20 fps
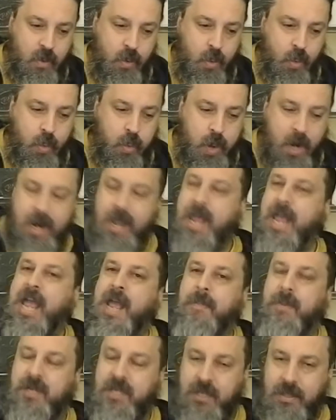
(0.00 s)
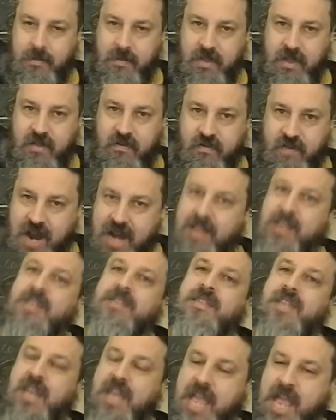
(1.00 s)
what happened to them, the
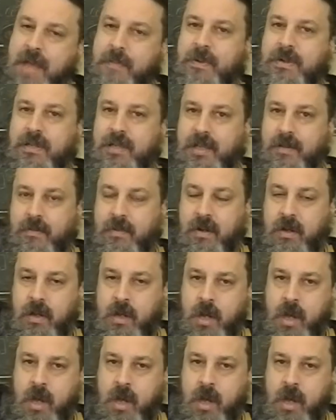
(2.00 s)
violence that happened to them,